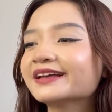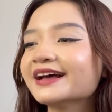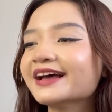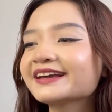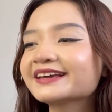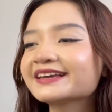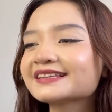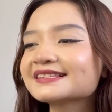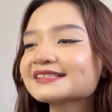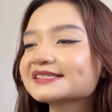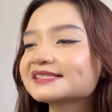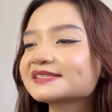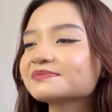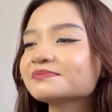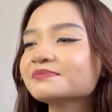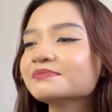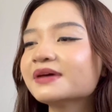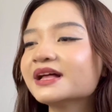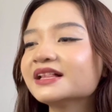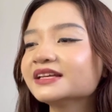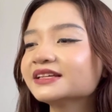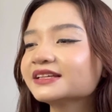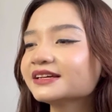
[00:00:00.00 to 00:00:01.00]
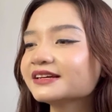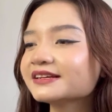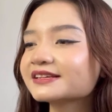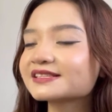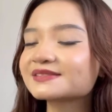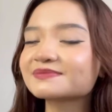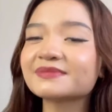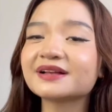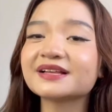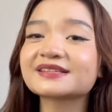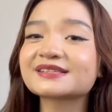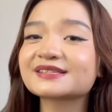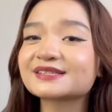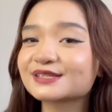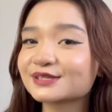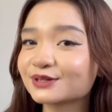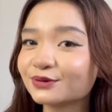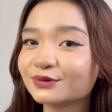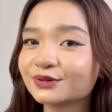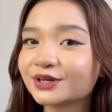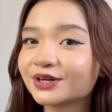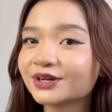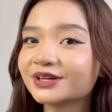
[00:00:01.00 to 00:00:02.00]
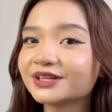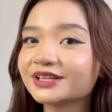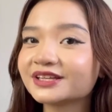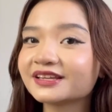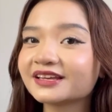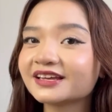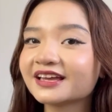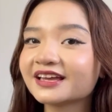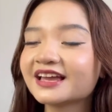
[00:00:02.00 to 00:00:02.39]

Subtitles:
I can smell it and it smells so good.